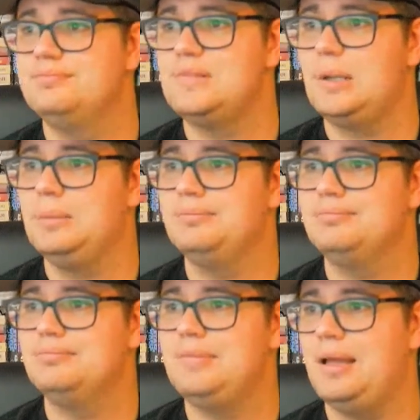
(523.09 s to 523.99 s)
So,
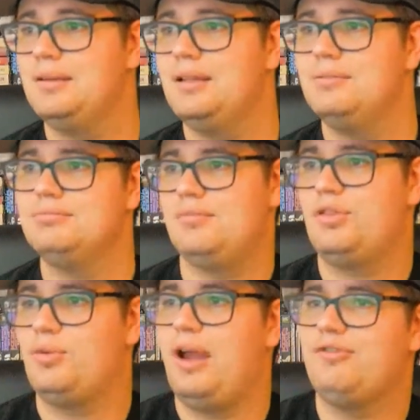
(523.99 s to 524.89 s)
yeah,
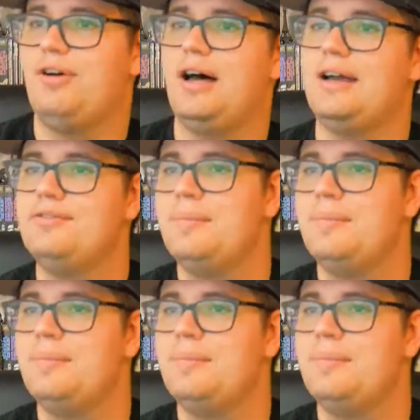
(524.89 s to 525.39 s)
3 out of 5.